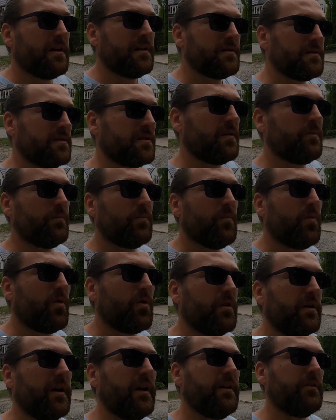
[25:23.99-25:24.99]
some
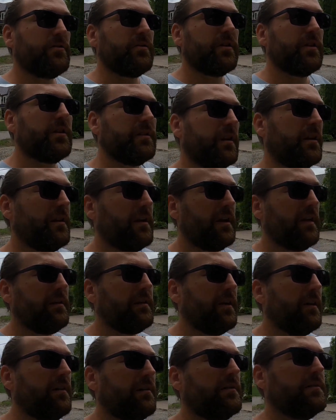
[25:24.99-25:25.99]
more intricate
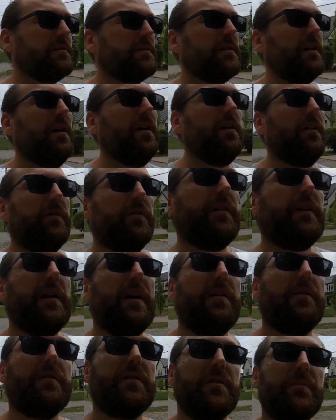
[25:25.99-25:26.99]
details of
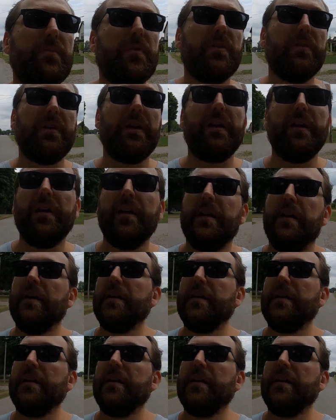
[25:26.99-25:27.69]
cloud computing.